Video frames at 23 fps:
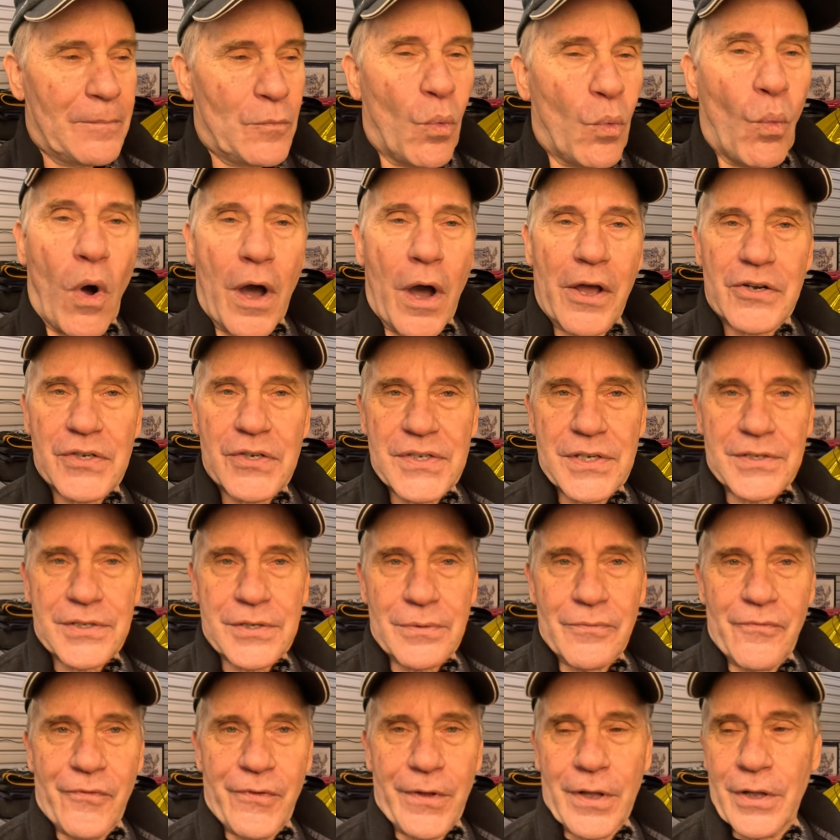water
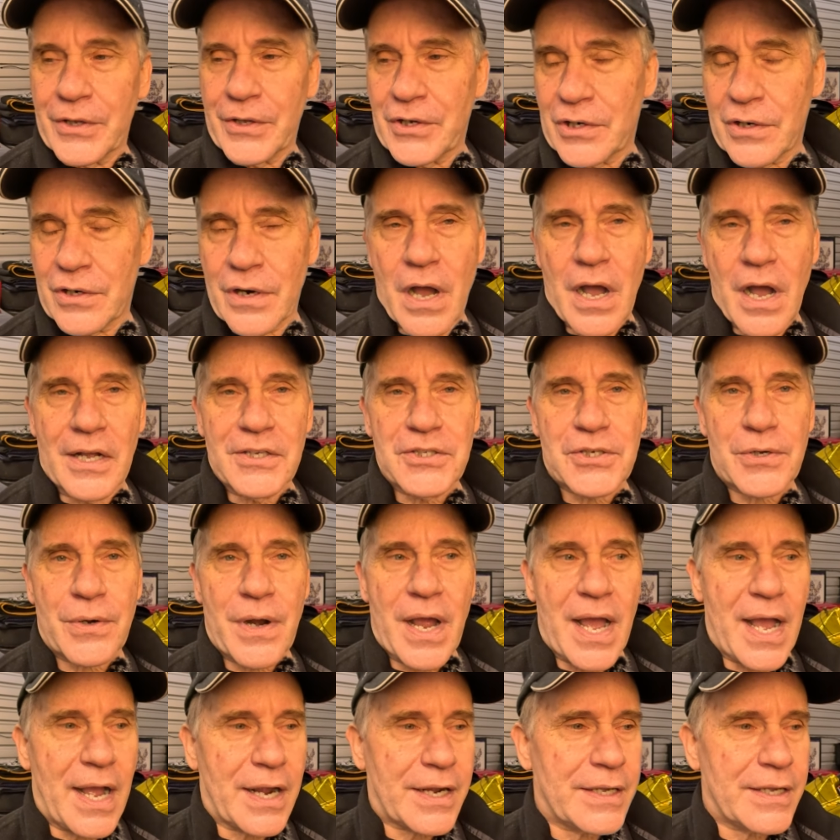system failure on
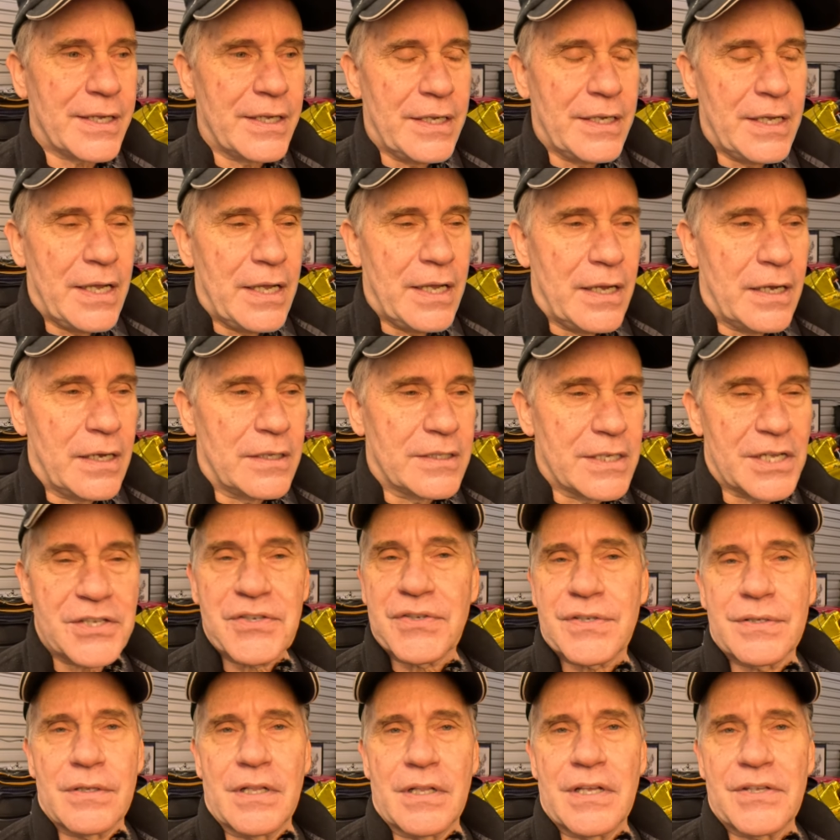track,
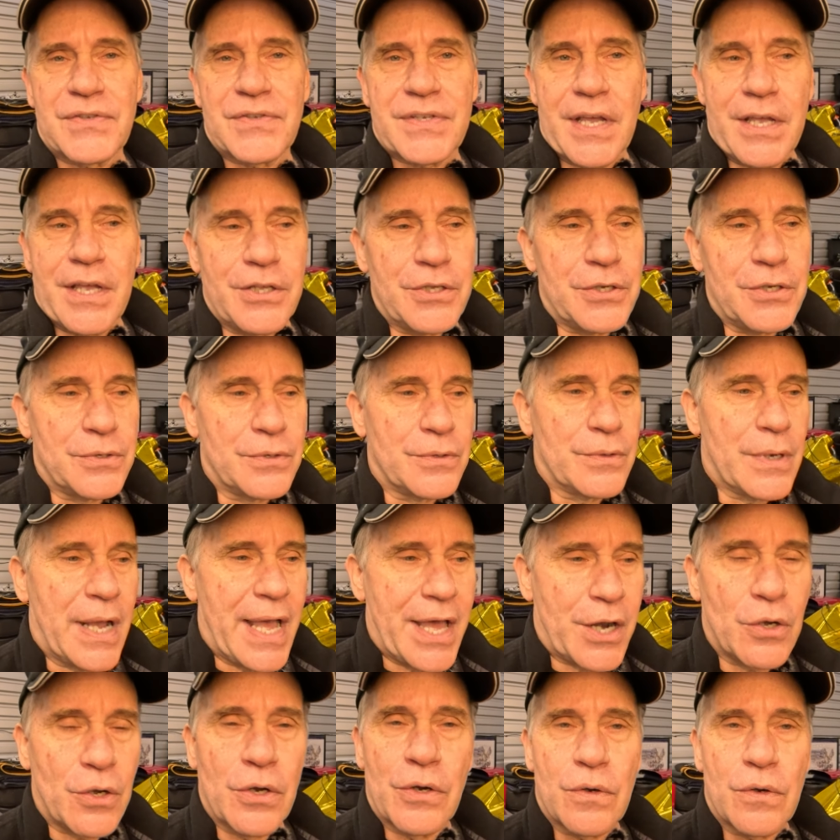let's say you
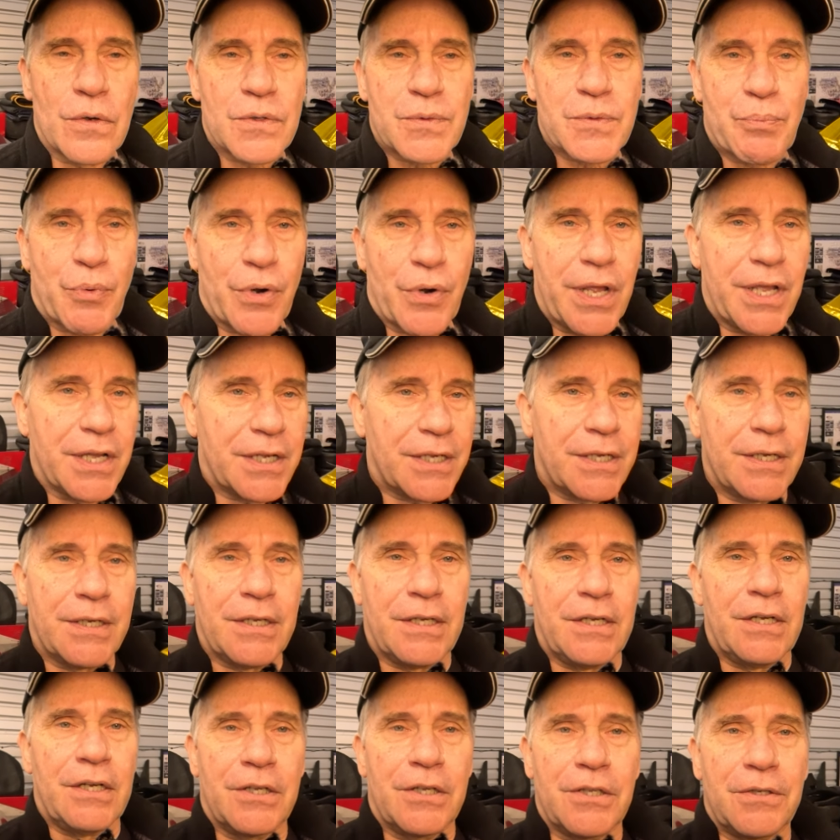had a hose break,
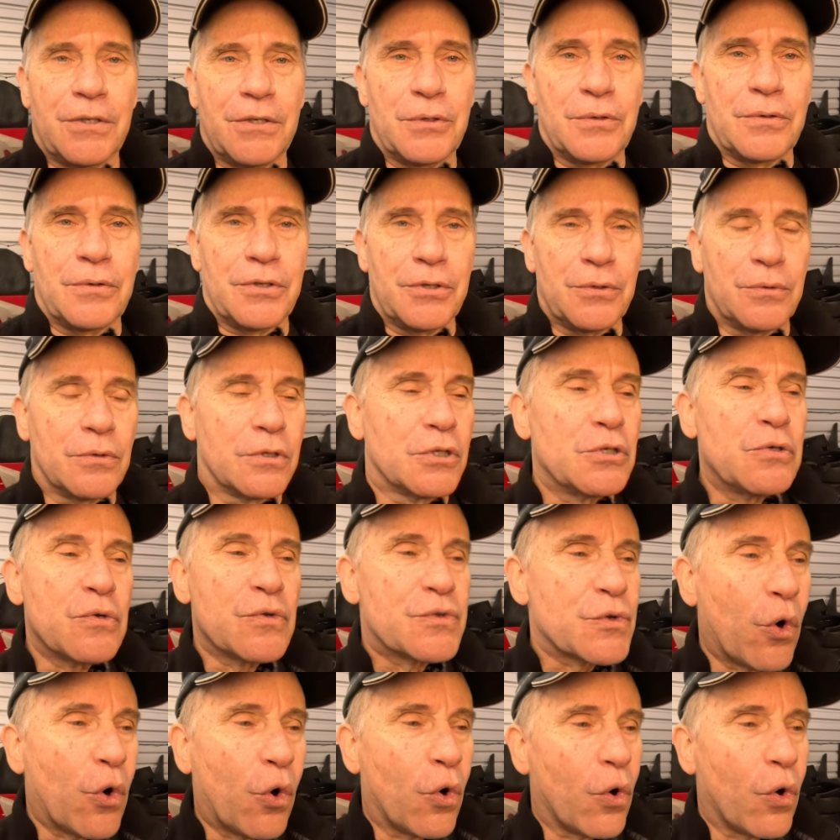you
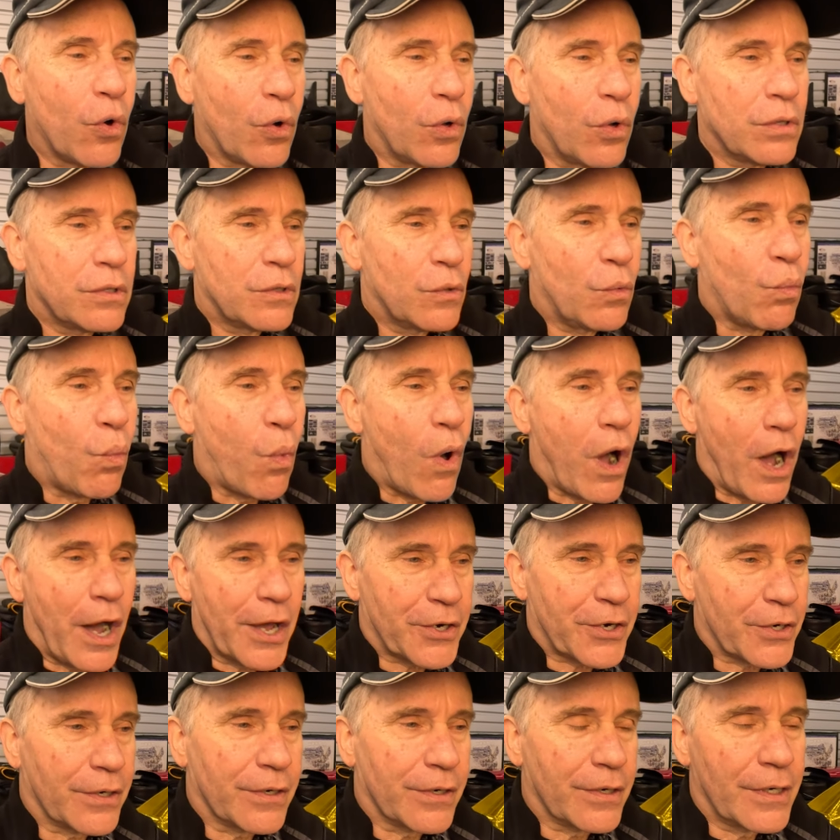lose all
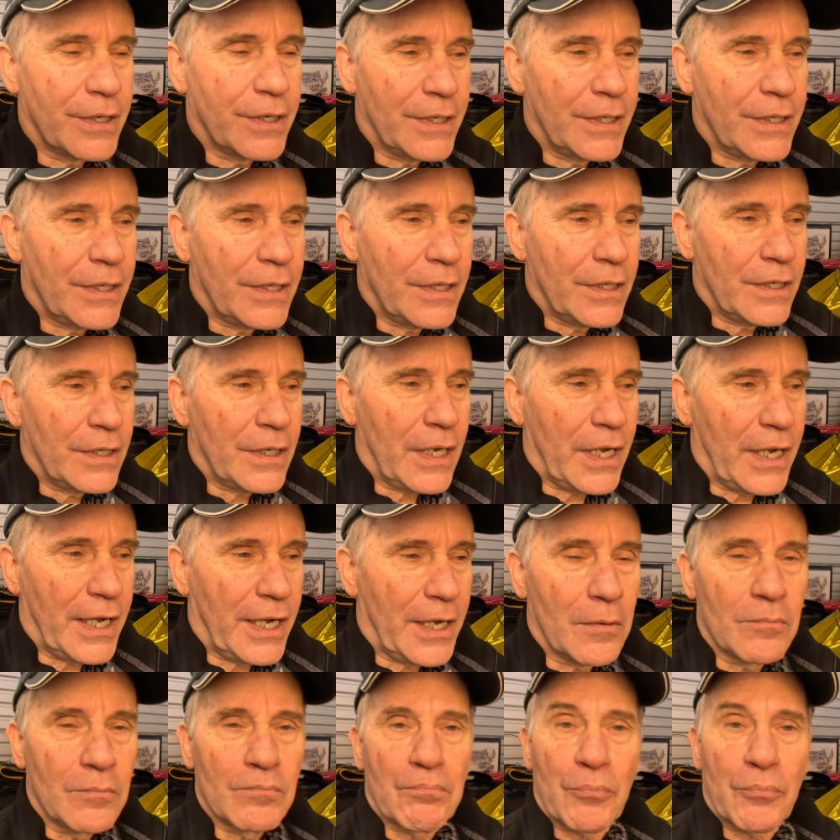water
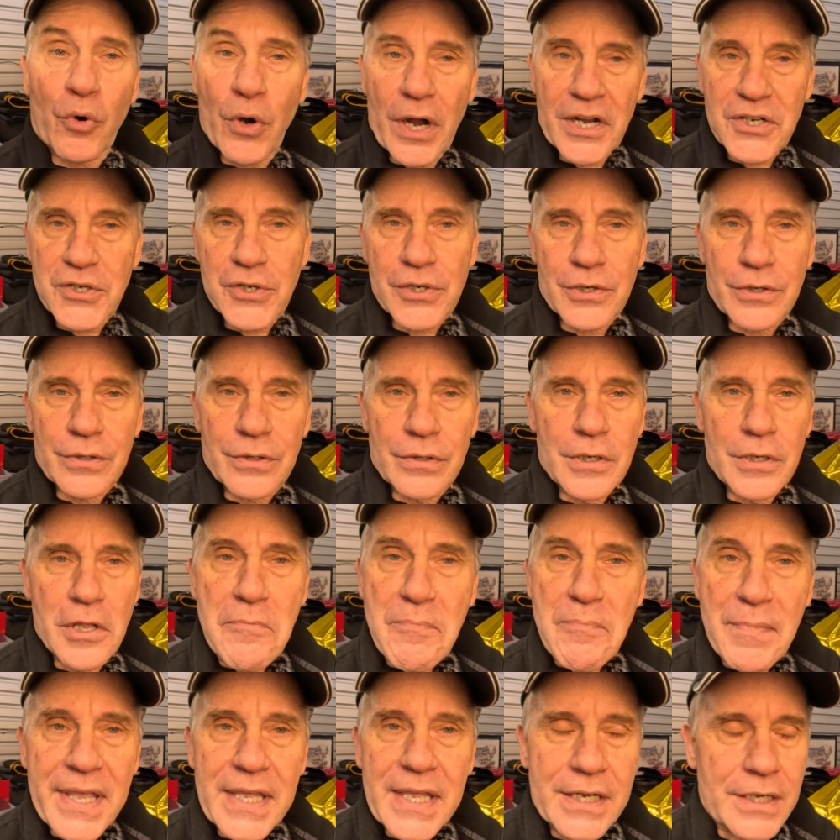pressure
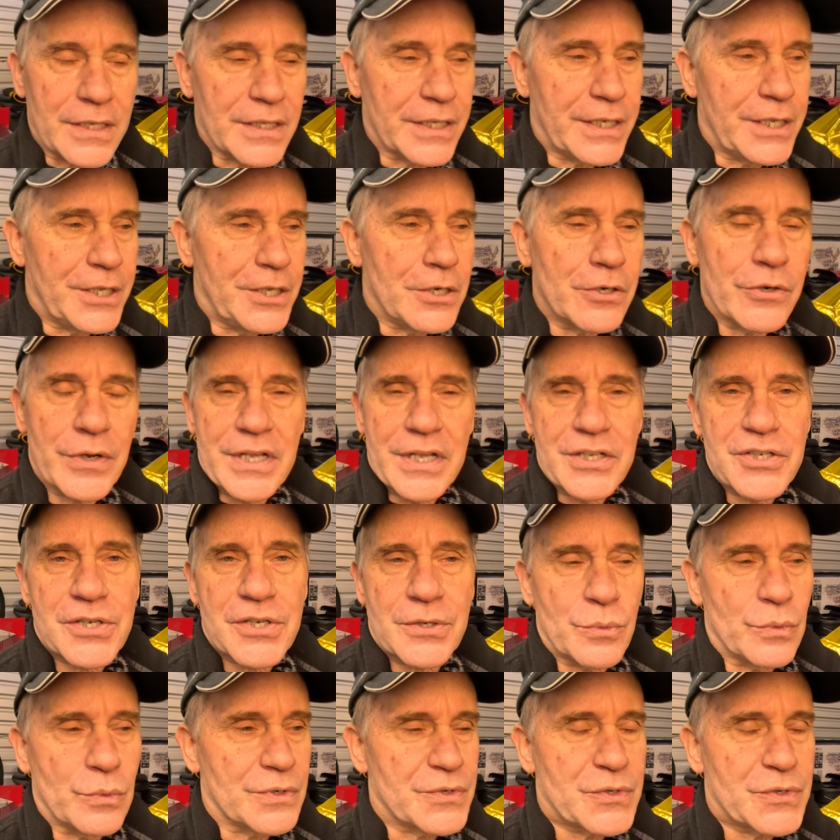immediately, your
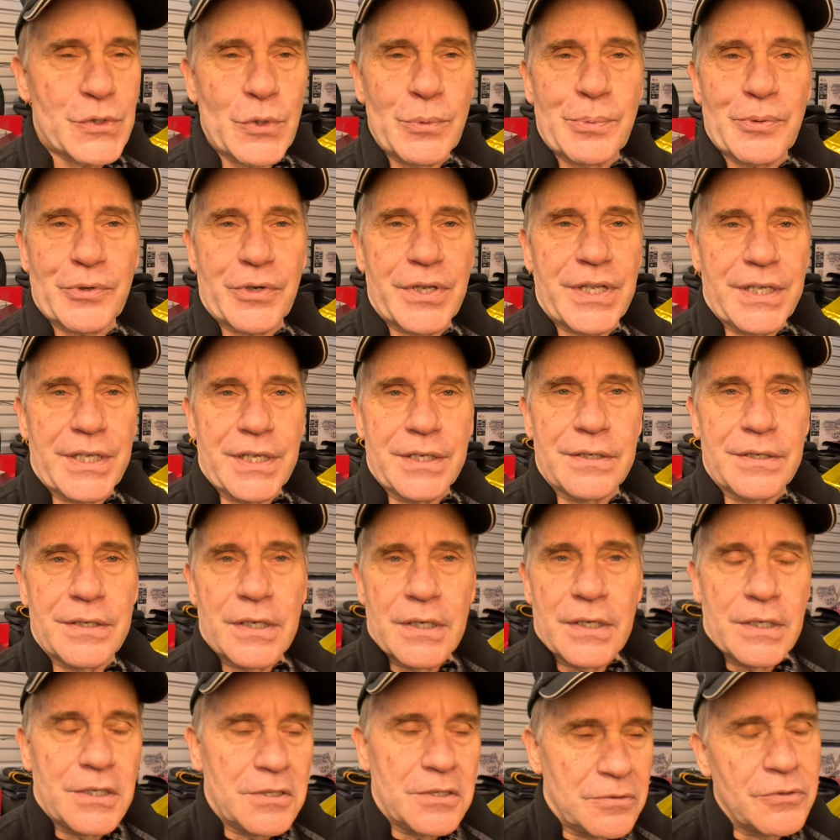engine will superheat.
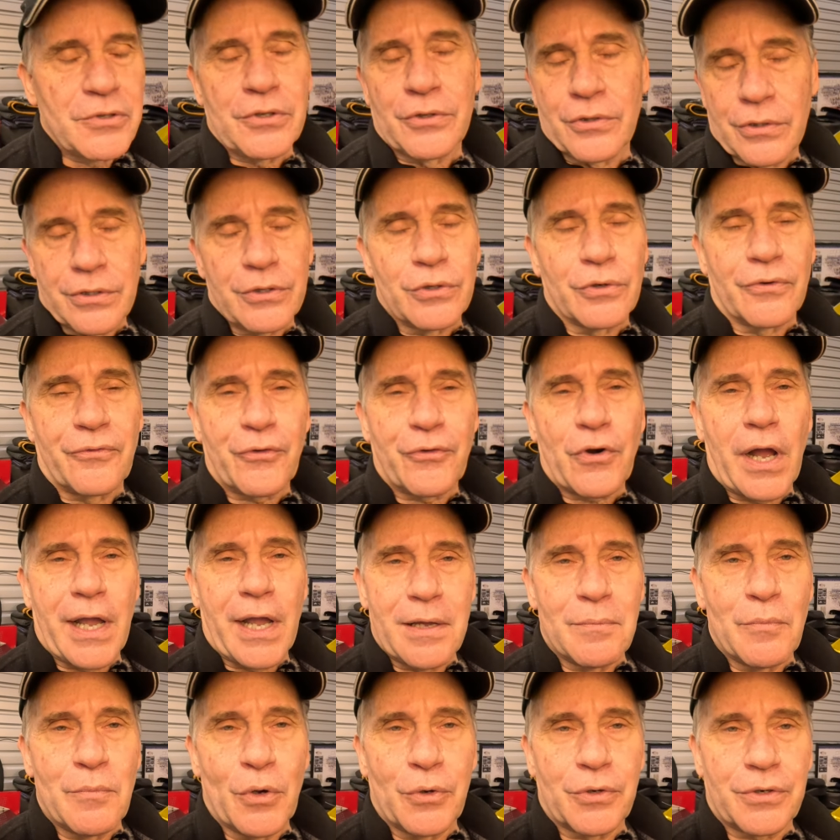You'll fry
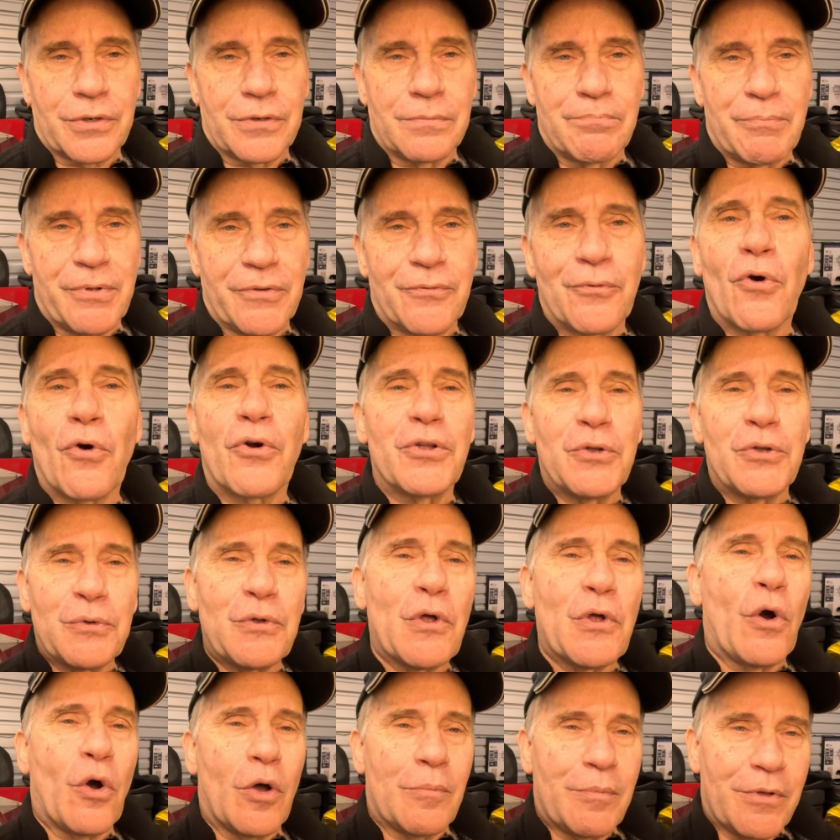a motor before you
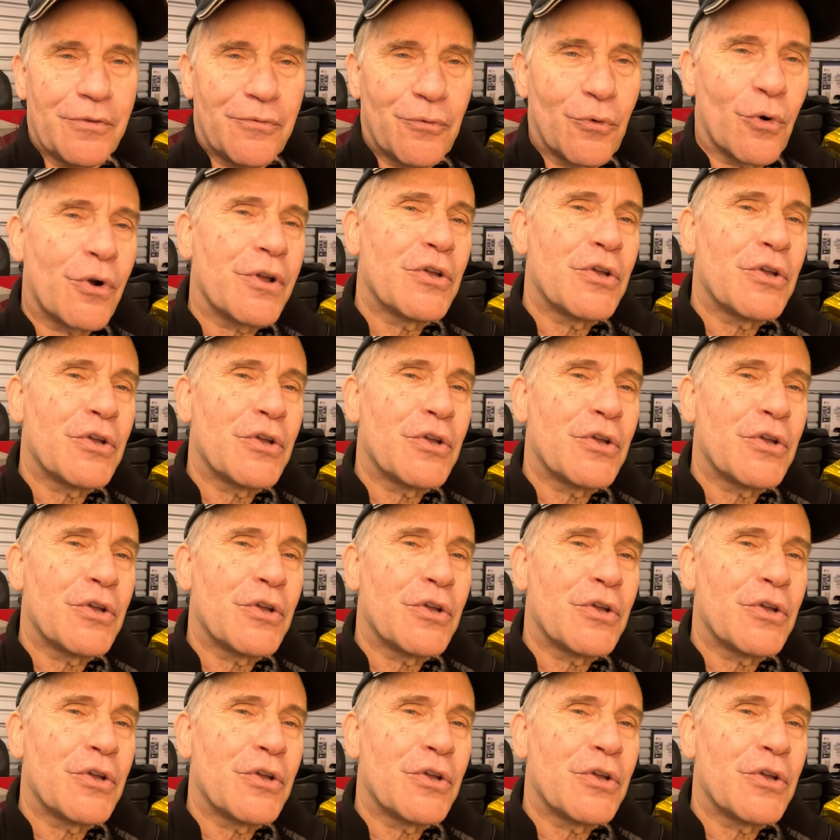know it, before